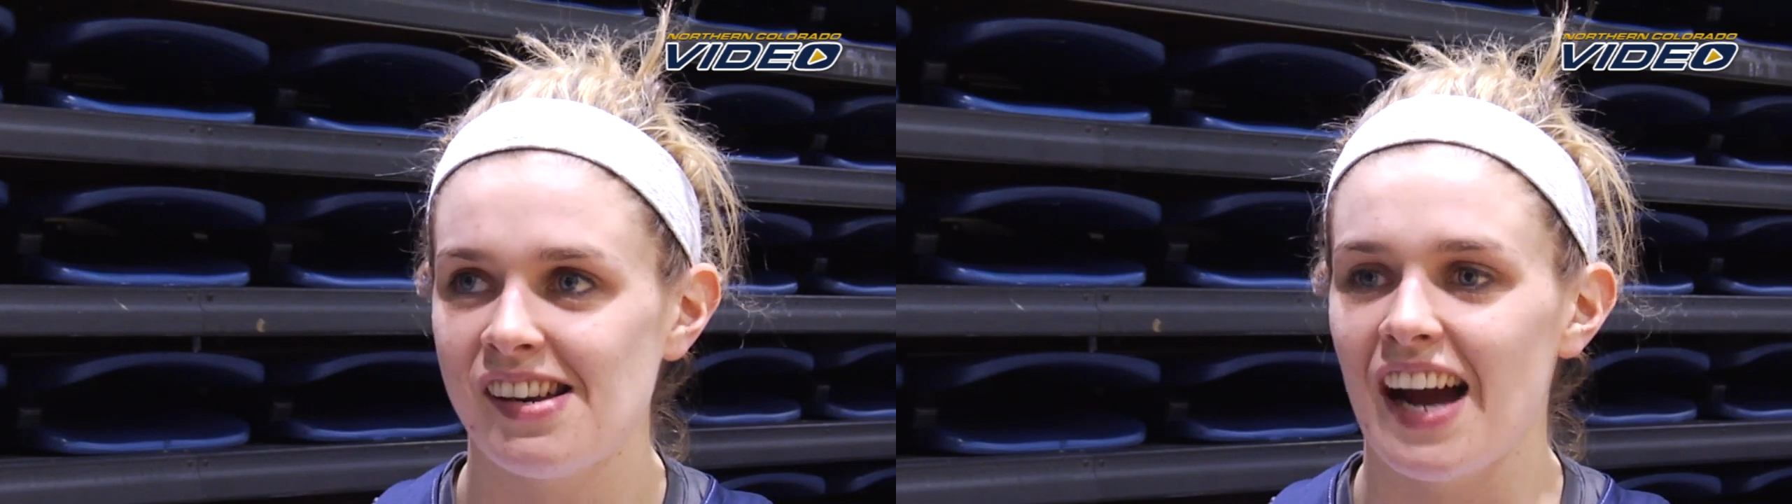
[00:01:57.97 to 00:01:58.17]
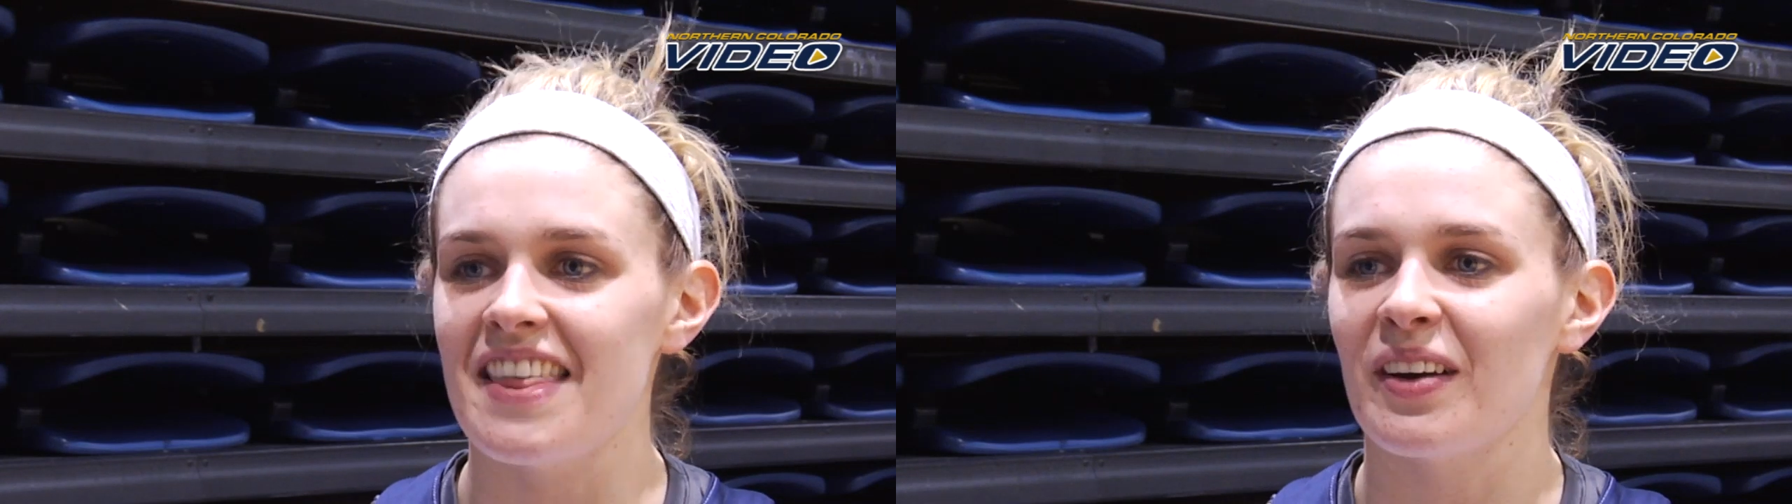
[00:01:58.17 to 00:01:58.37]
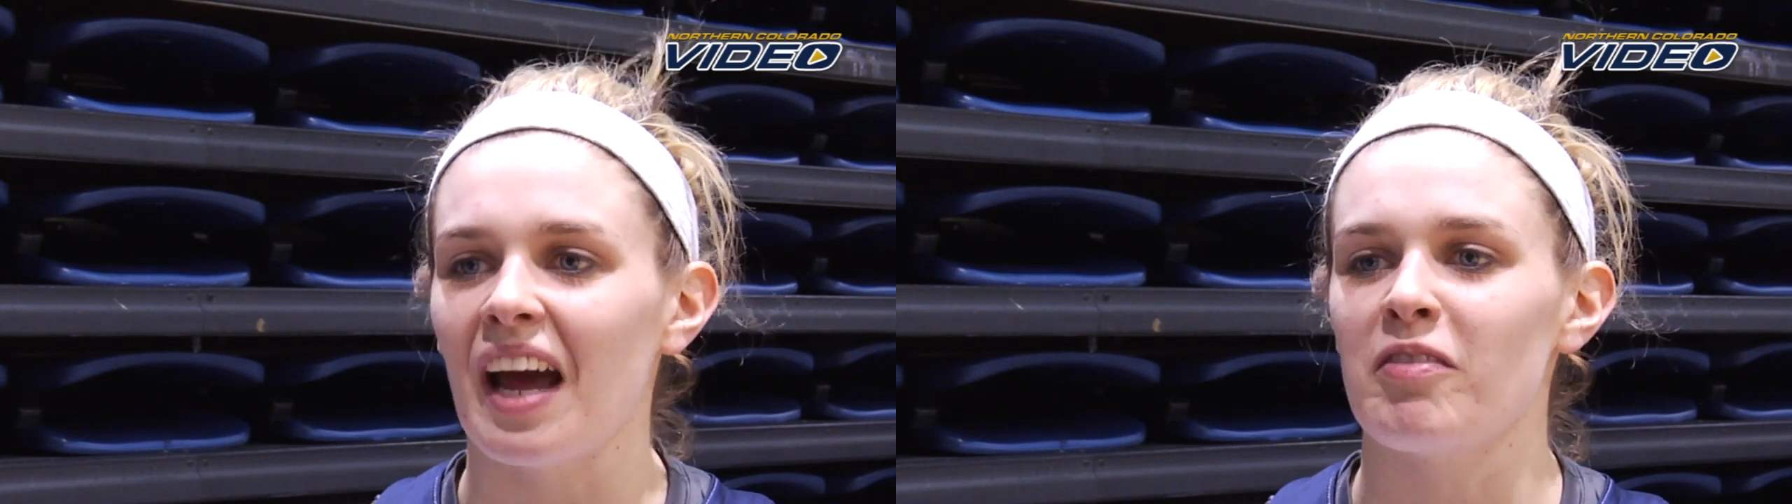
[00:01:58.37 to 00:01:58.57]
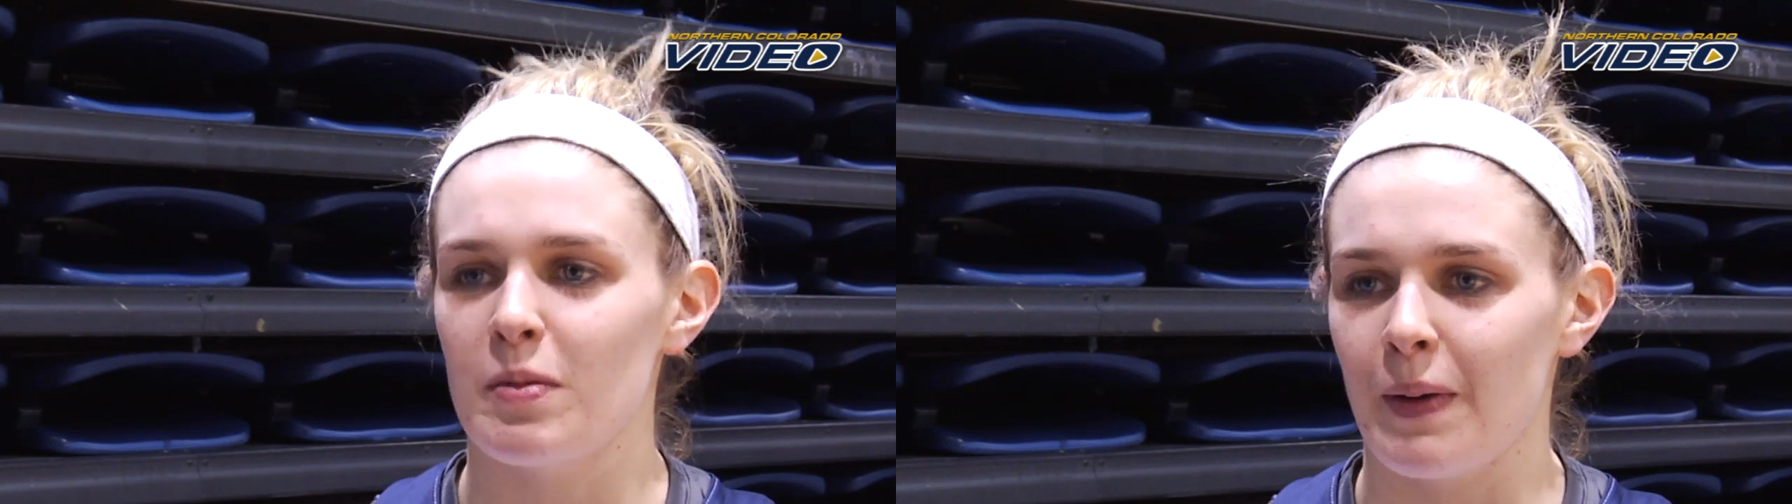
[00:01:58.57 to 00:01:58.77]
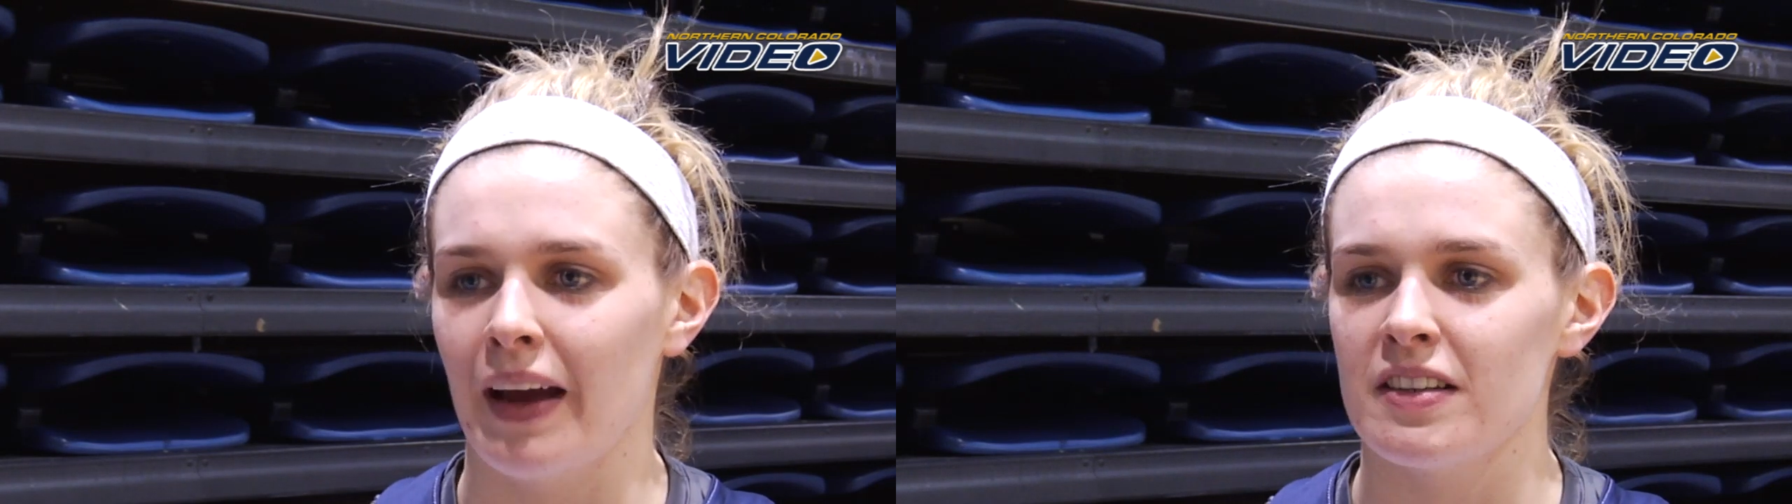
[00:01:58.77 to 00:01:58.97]
I think it would have to be
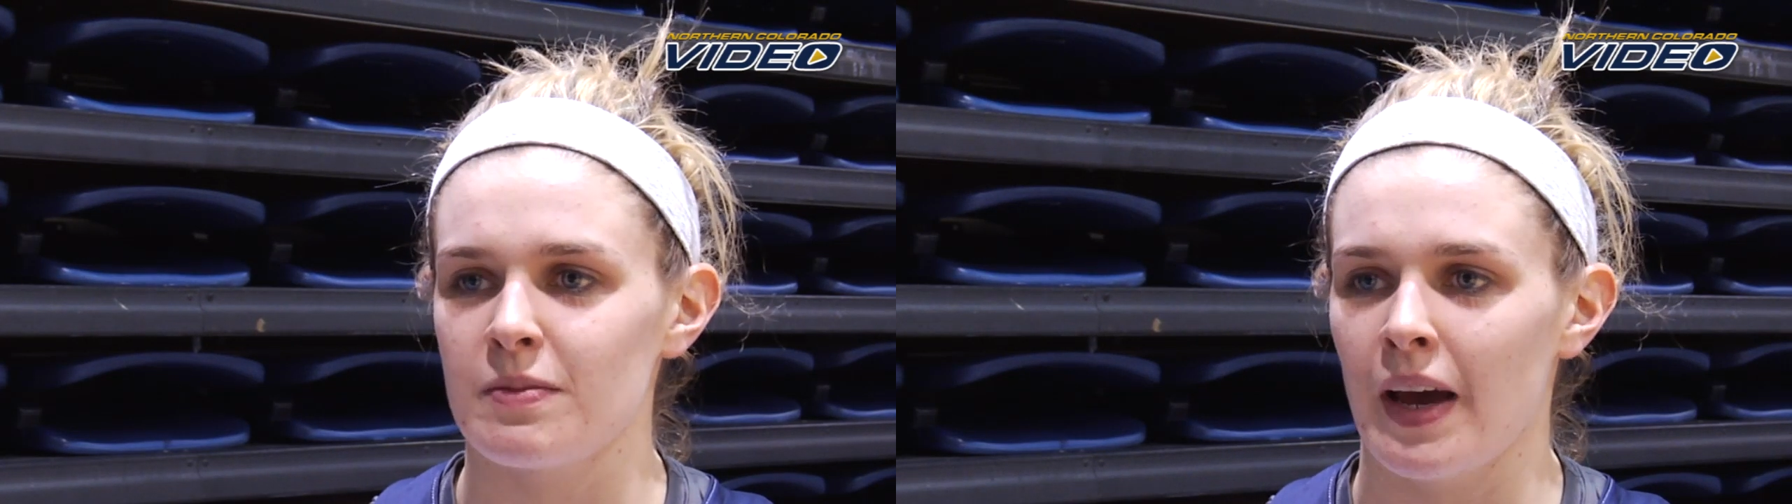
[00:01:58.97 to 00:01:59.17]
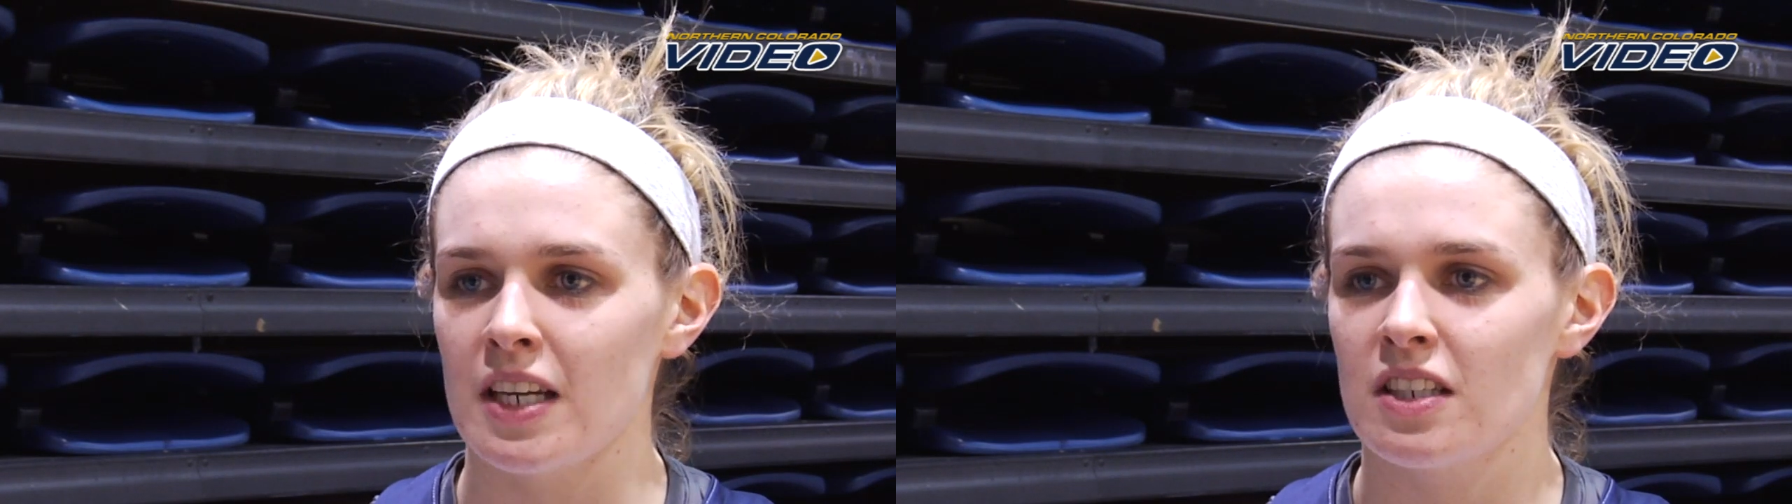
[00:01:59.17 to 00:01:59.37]
Bangers and Mash,